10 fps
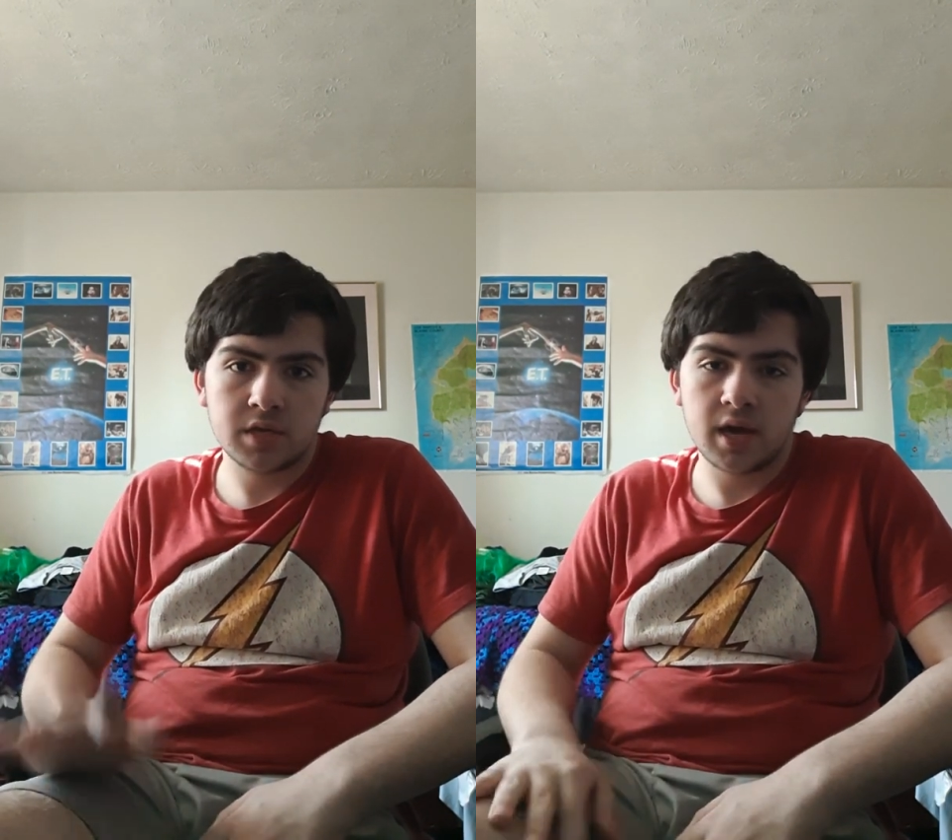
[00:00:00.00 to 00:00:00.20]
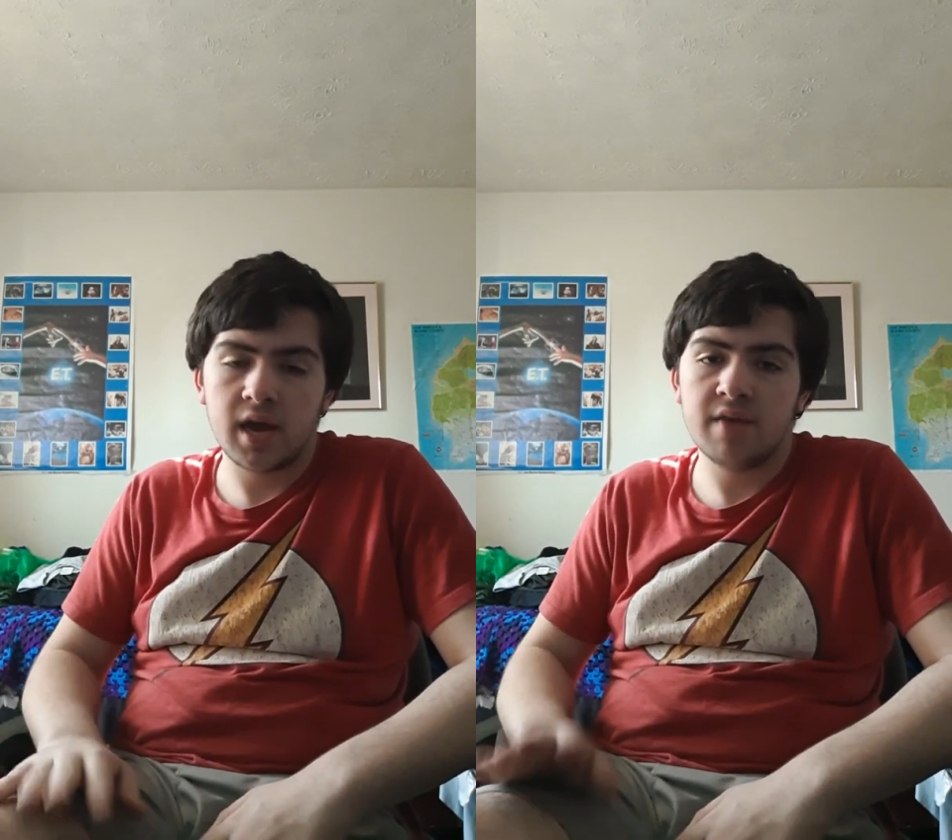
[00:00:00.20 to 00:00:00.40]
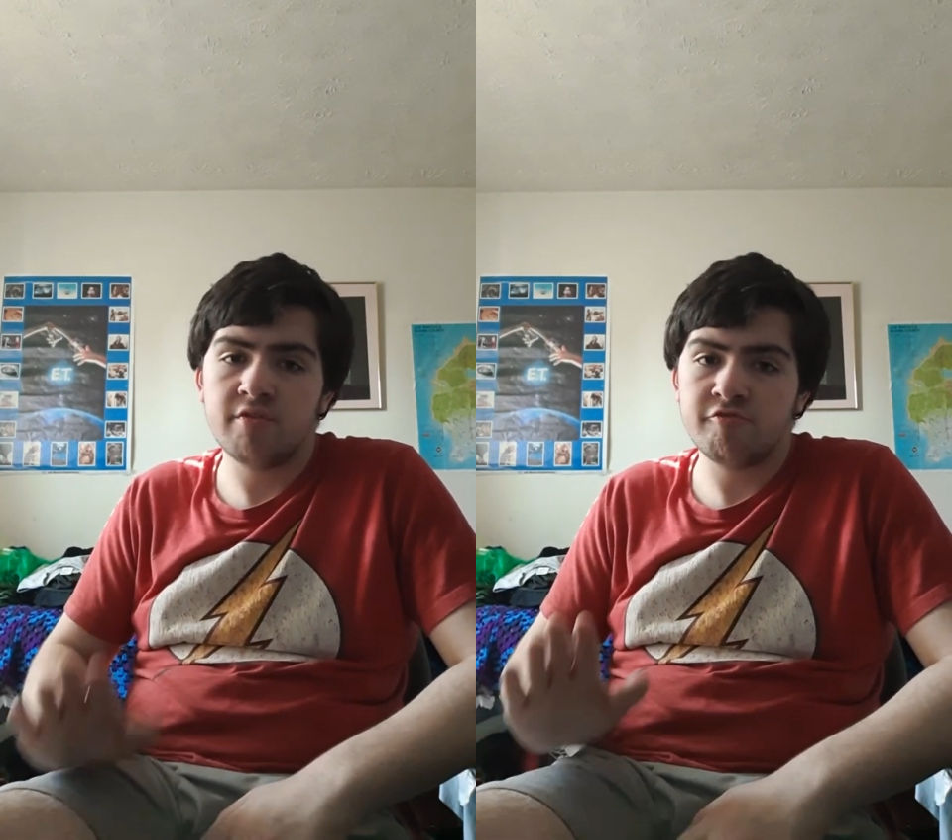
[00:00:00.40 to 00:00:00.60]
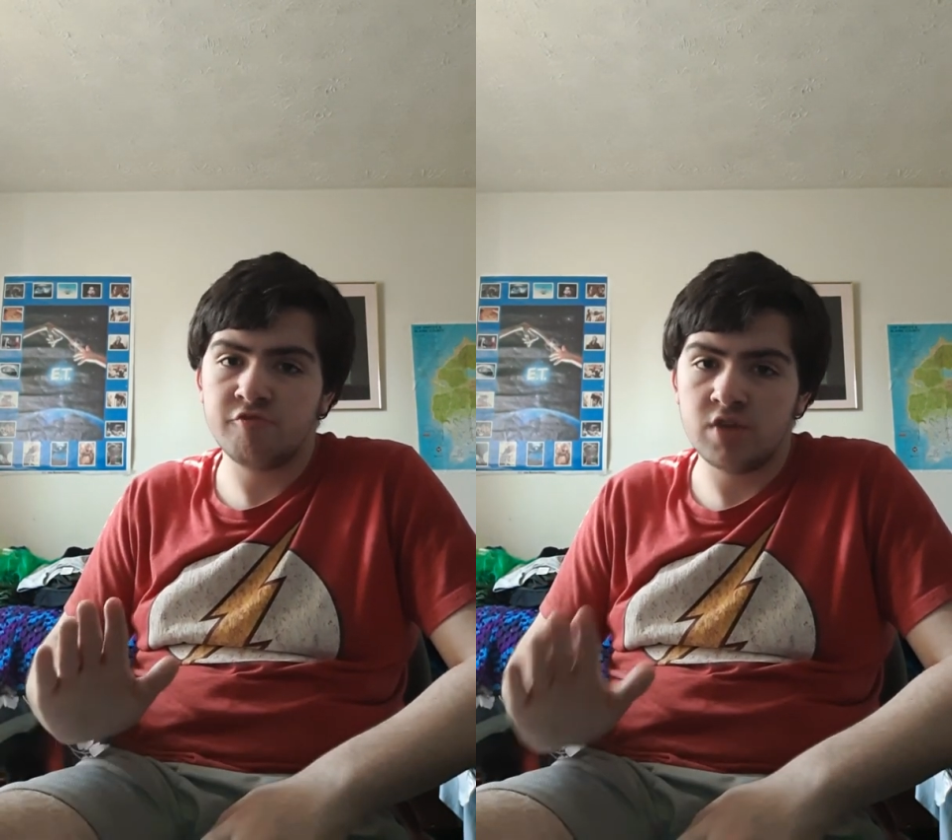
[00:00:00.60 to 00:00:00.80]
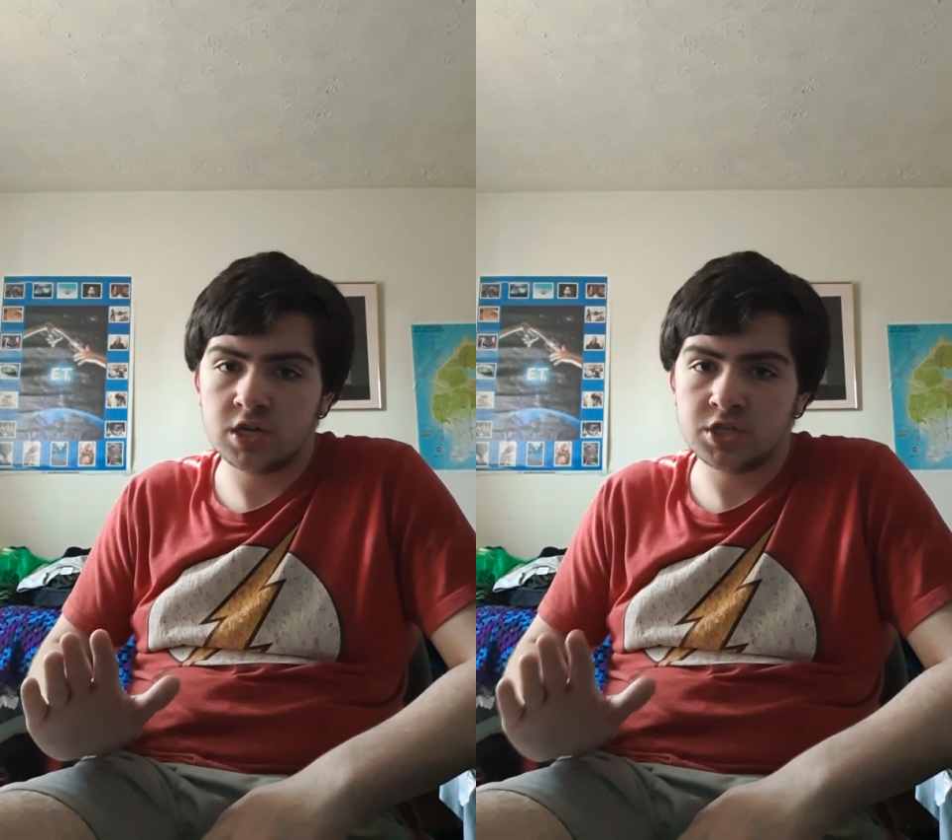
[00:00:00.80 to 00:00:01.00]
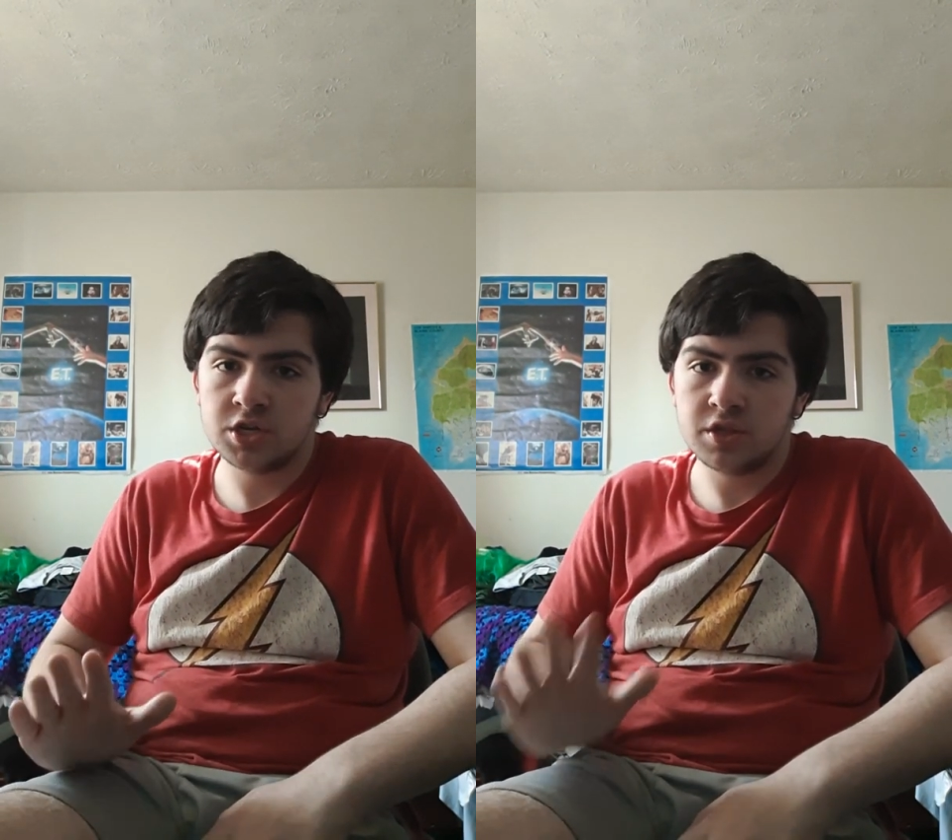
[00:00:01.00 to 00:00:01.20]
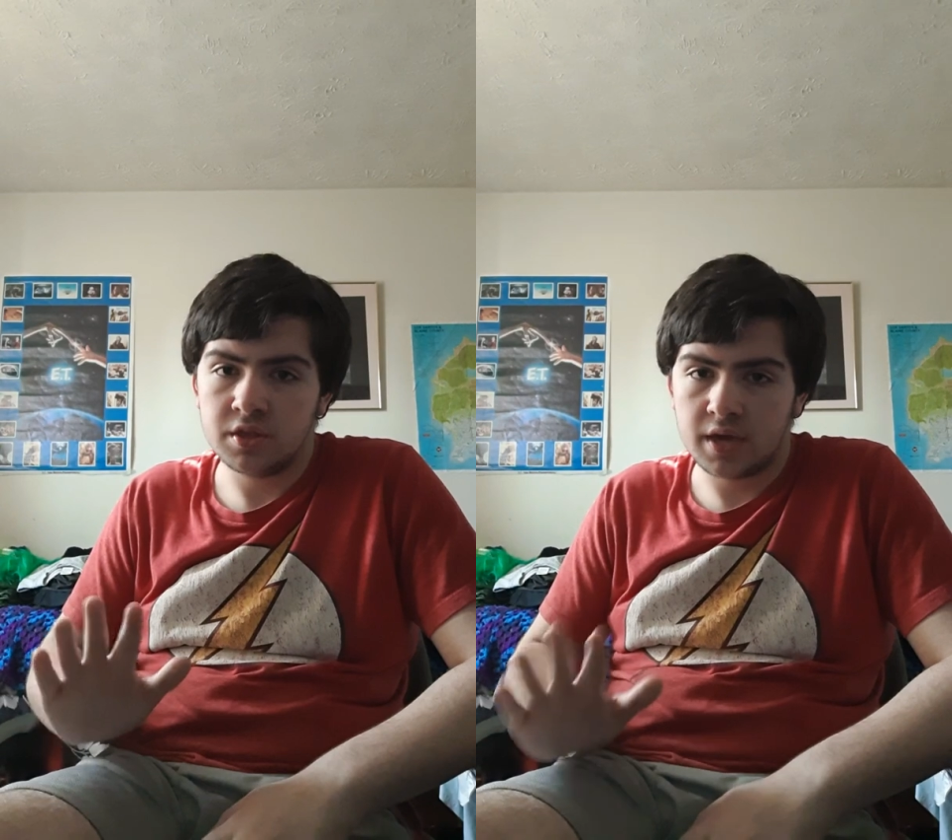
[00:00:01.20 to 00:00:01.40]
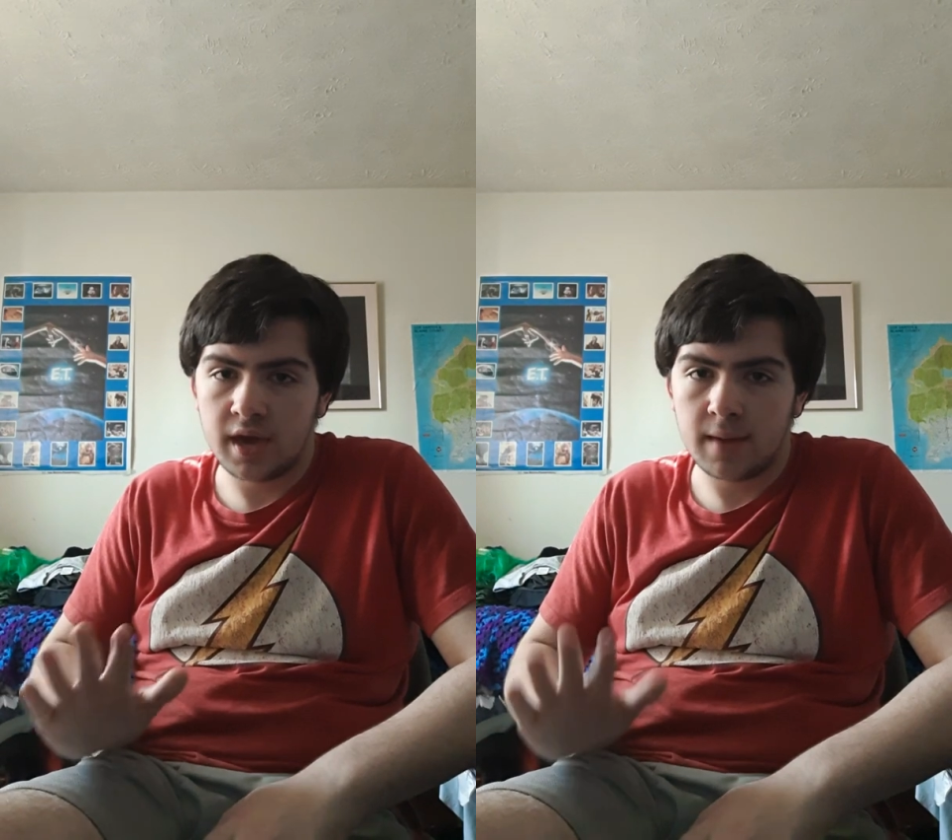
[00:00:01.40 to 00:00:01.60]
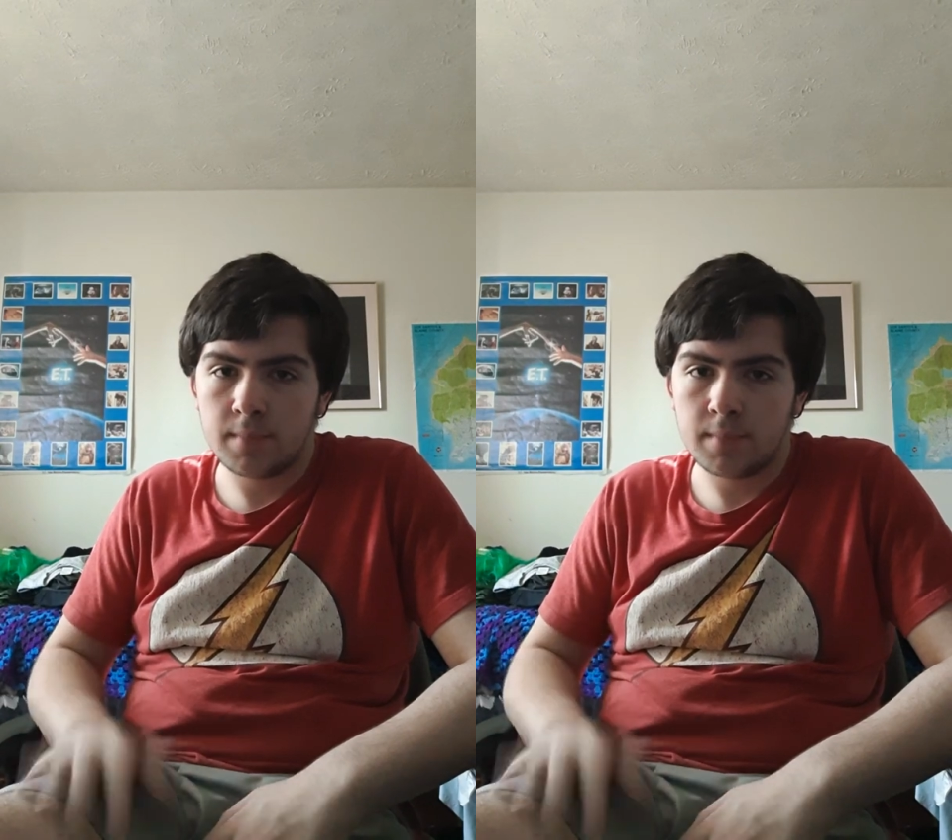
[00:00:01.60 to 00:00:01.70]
I haven't finished the game.